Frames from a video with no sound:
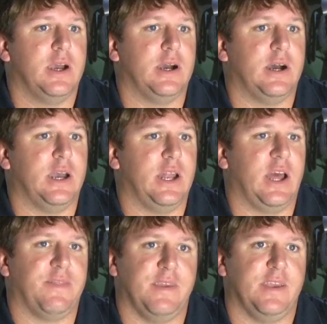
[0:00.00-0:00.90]
And
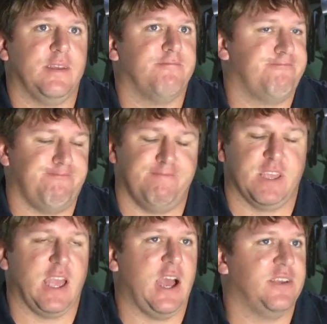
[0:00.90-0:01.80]
I think
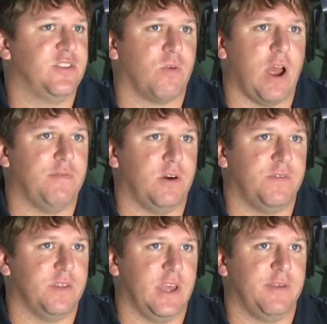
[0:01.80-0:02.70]
the guys thrive
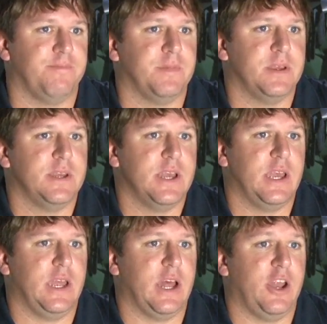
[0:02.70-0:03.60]
off of that.
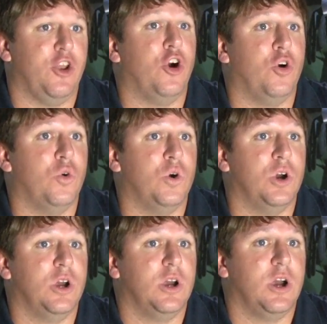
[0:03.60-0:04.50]
And I know
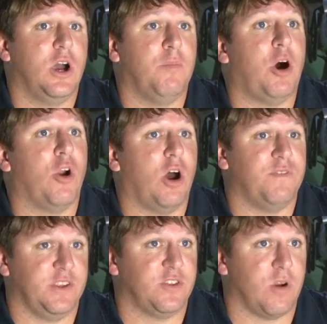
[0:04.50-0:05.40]
our
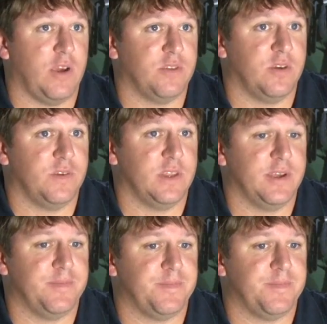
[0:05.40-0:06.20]
offense thrives off of that.